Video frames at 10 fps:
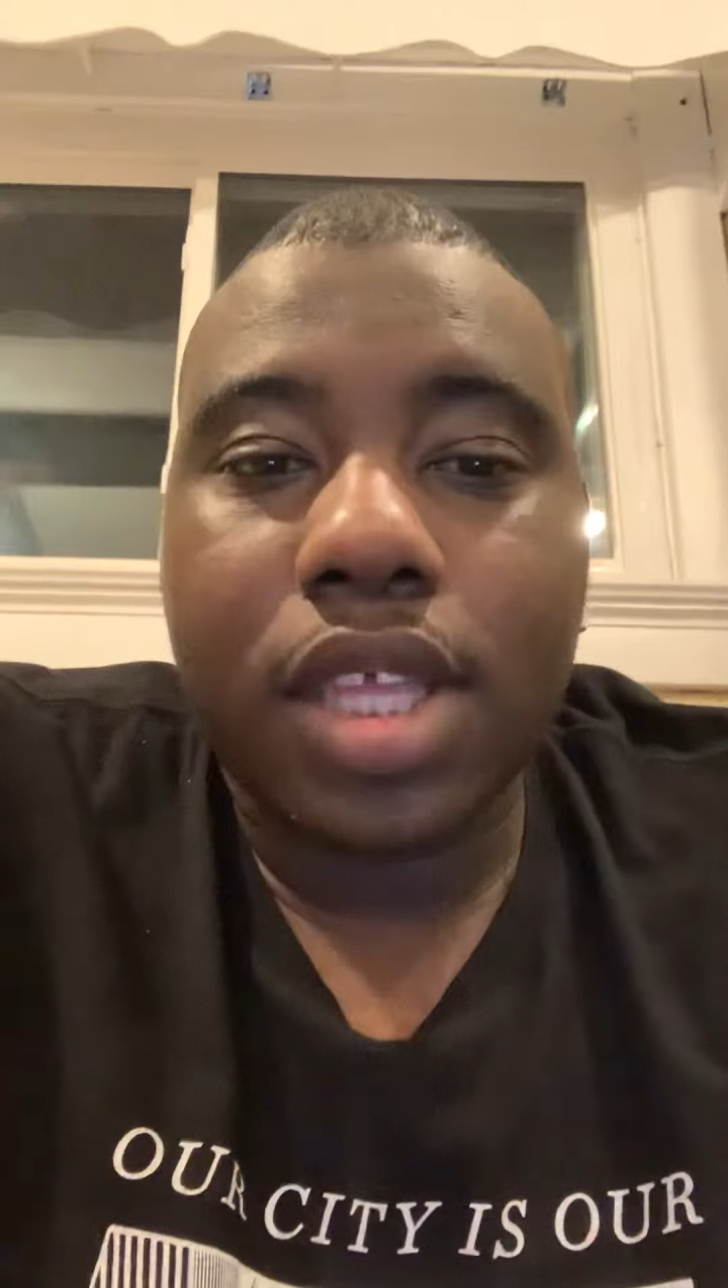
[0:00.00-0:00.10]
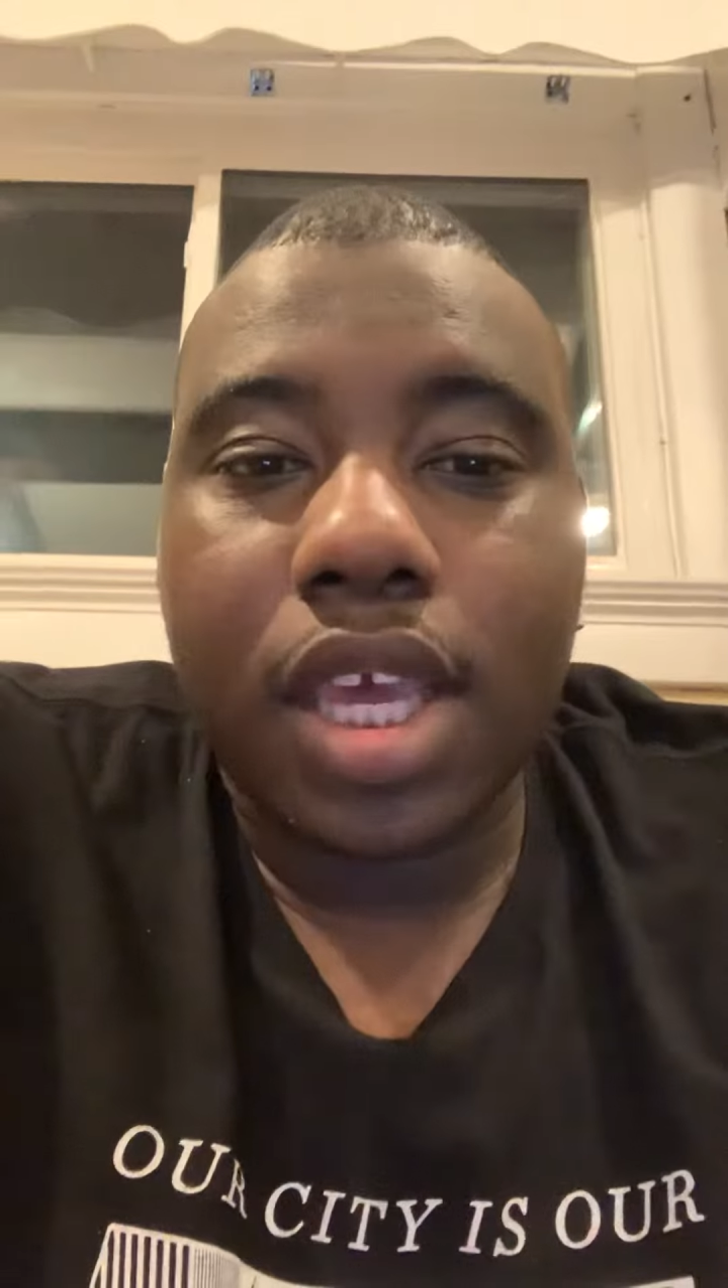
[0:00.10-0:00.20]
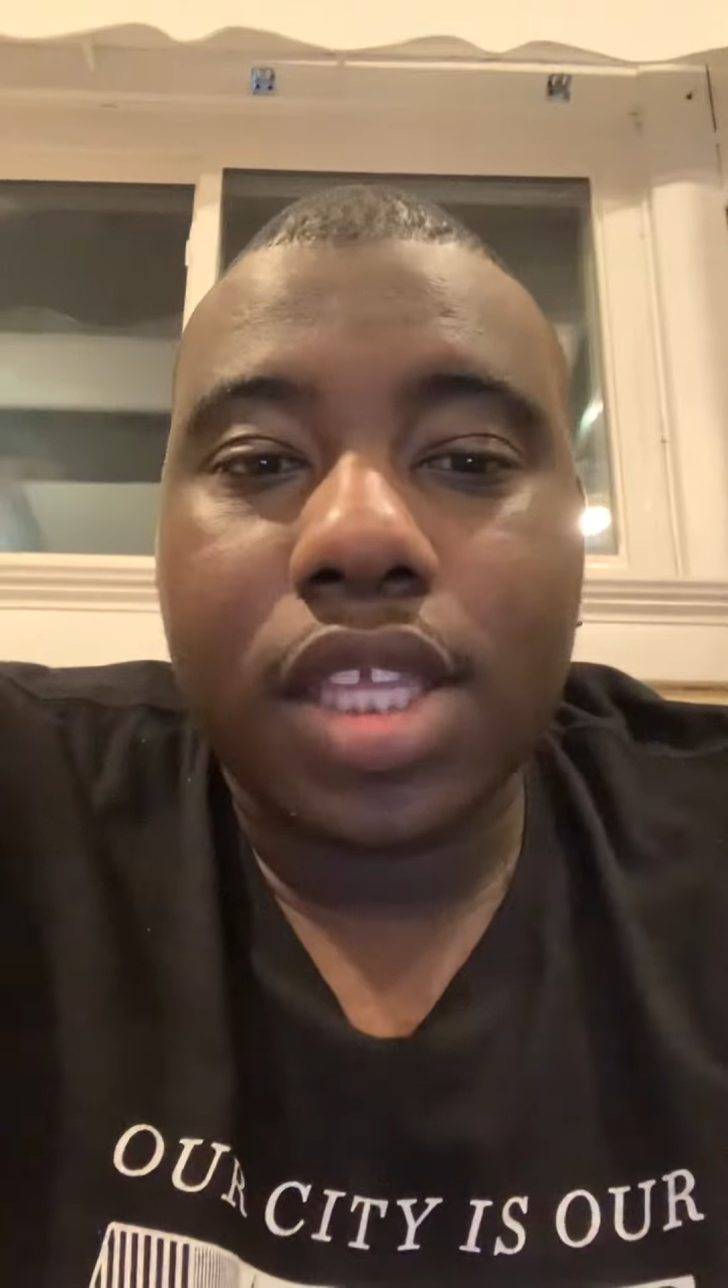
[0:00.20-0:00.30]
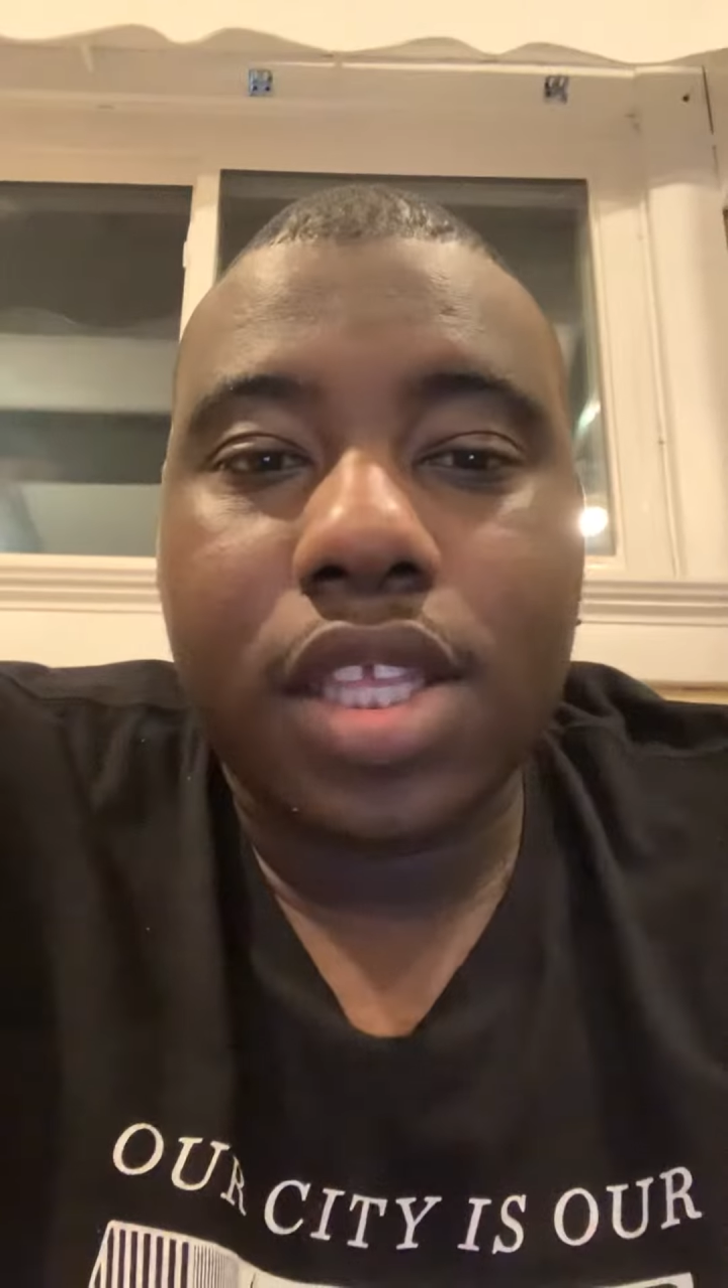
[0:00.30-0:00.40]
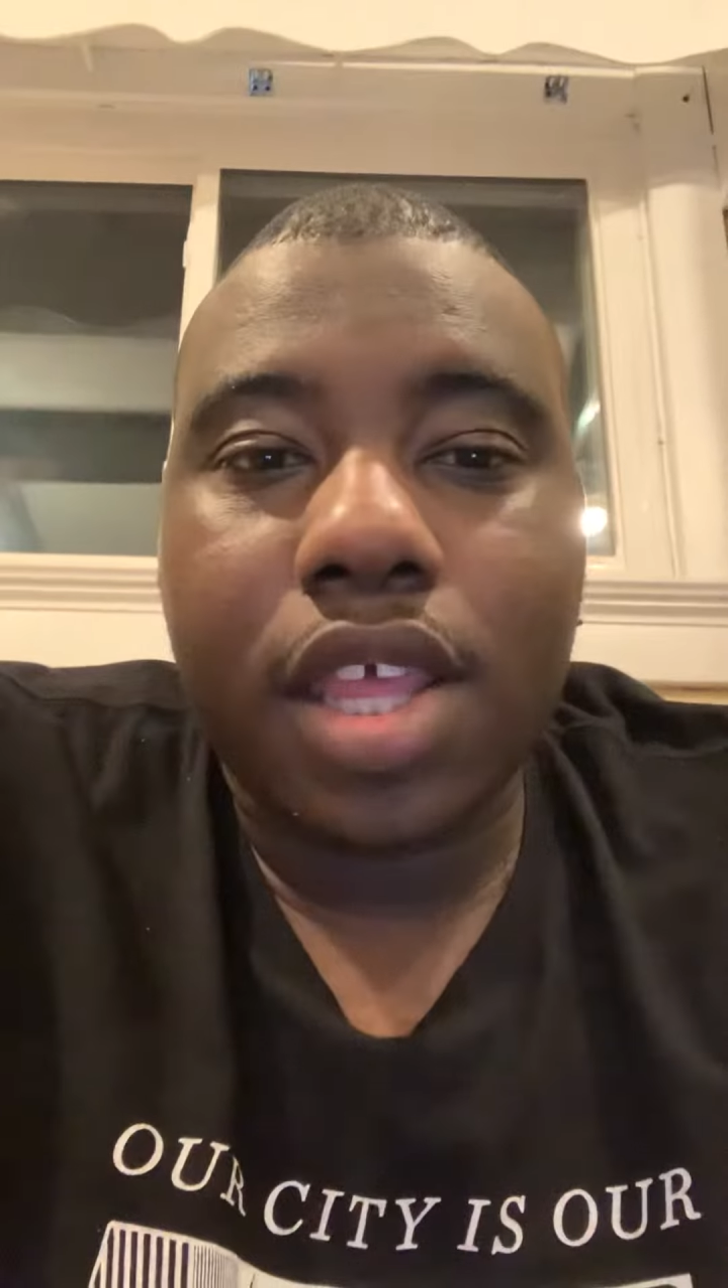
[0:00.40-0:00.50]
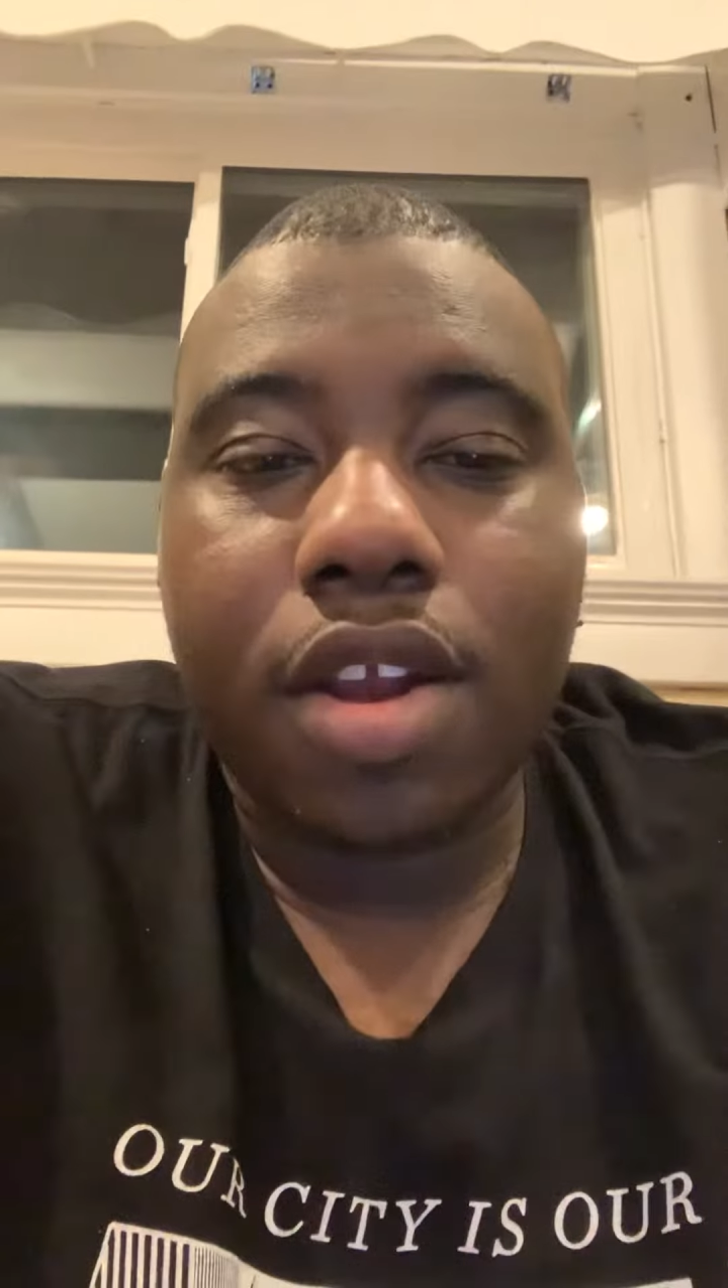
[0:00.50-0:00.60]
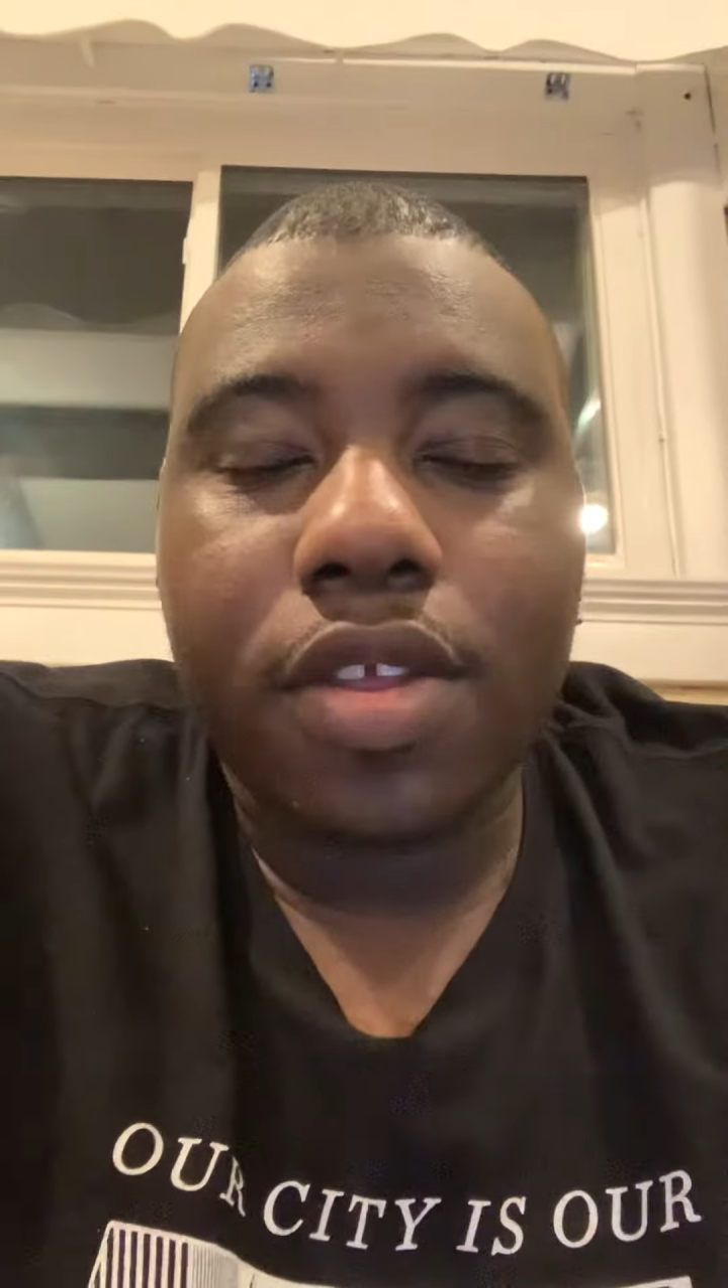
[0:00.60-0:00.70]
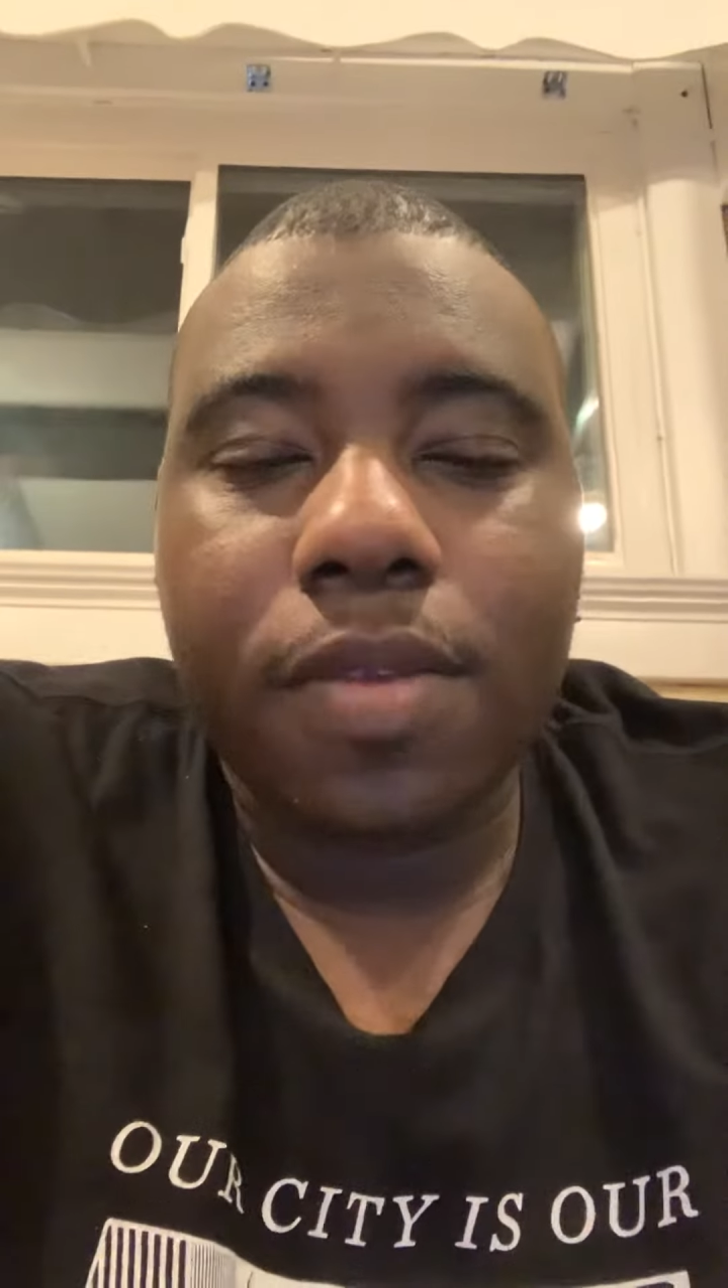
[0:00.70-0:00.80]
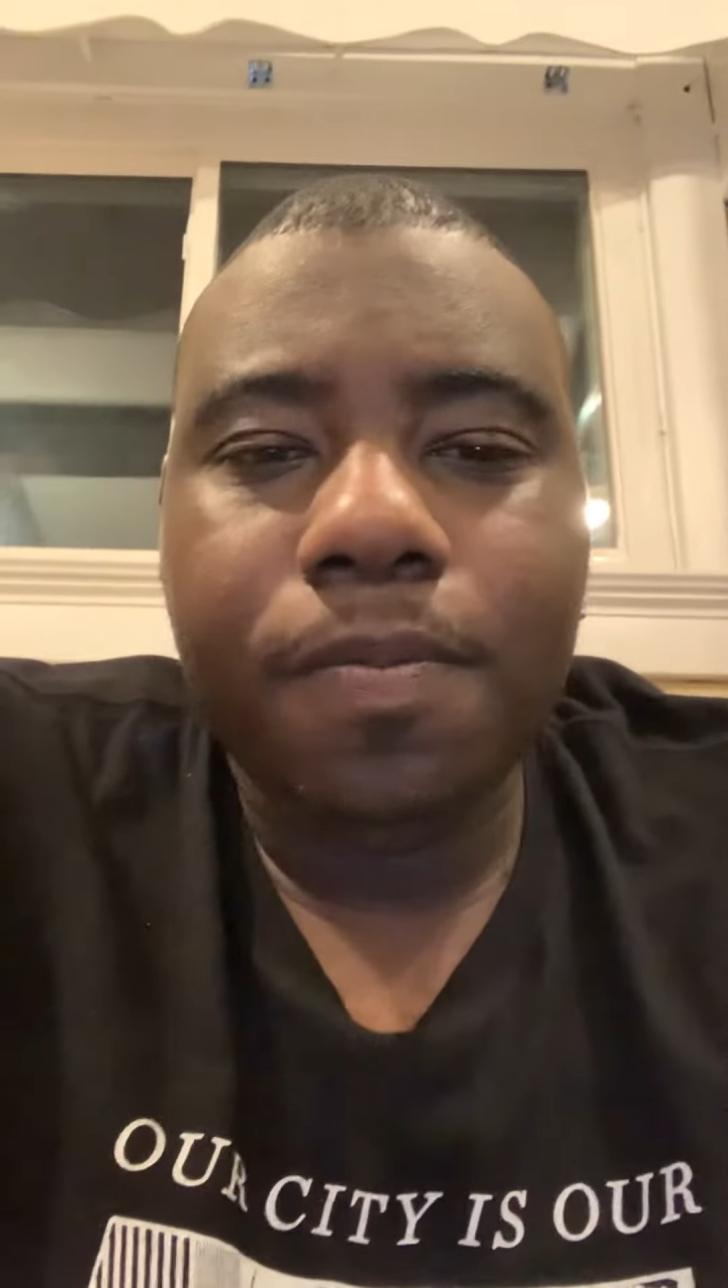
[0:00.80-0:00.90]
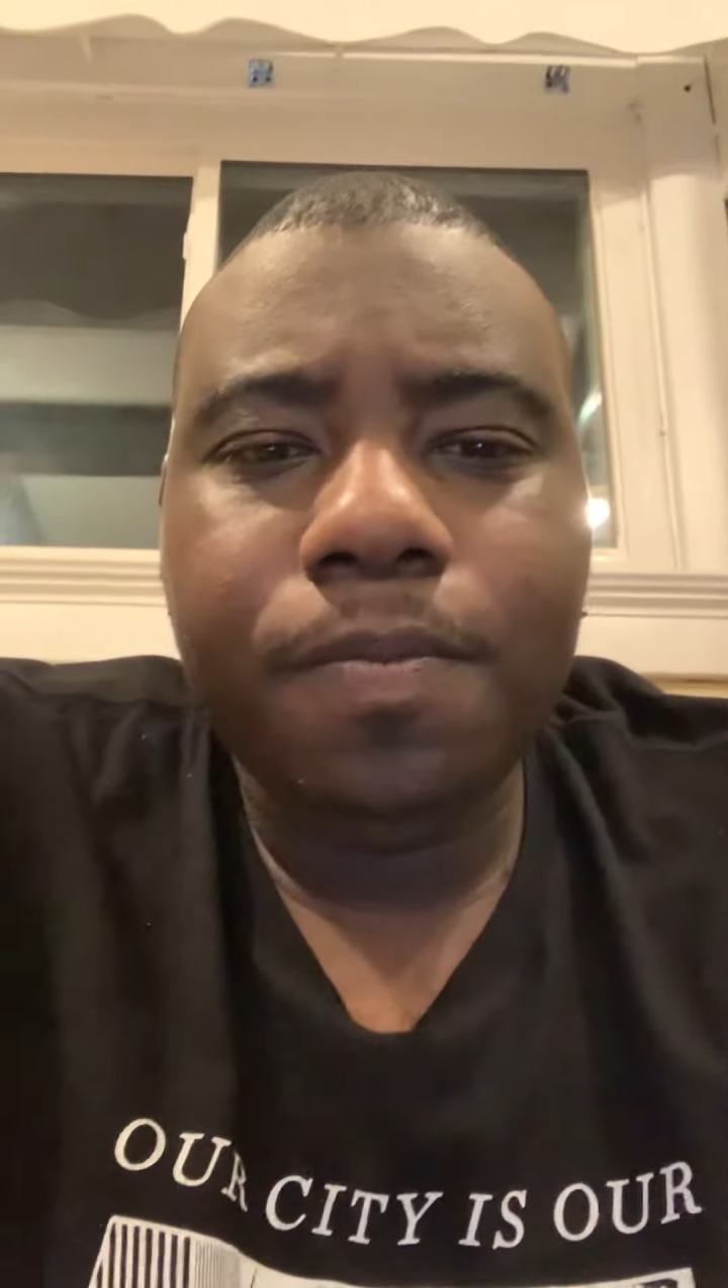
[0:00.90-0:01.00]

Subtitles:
the ends of the earth.